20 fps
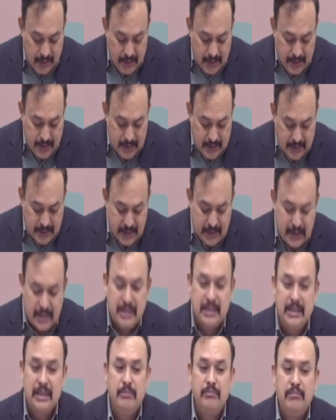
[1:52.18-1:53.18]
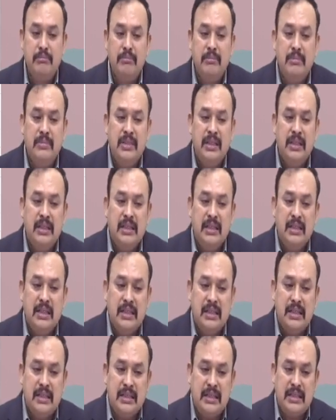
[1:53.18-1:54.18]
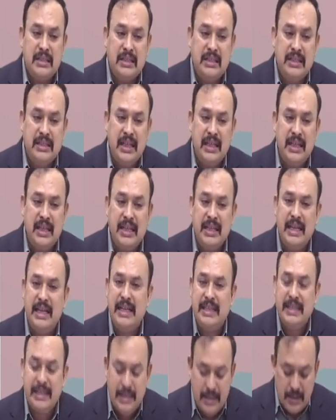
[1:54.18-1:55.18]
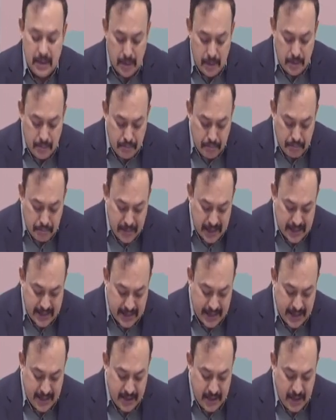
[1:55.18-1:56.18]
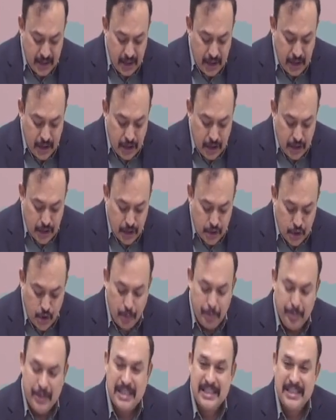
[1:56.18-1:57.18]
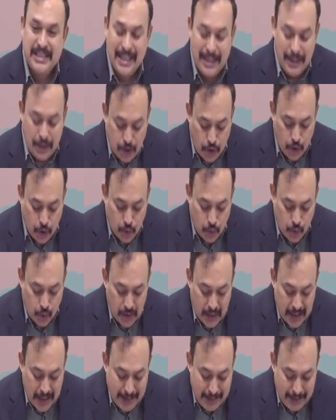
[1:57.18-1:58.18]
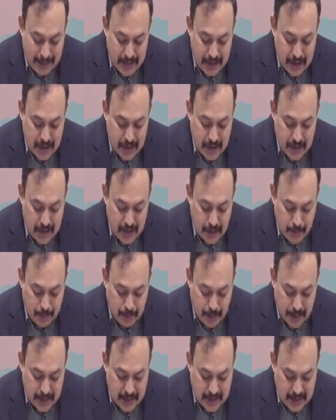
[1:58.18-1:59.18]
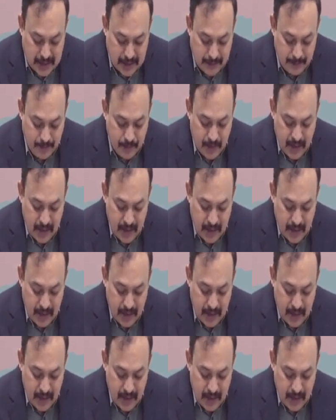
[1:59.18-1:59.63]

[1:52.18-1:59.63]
System generated message should be sent to registered person,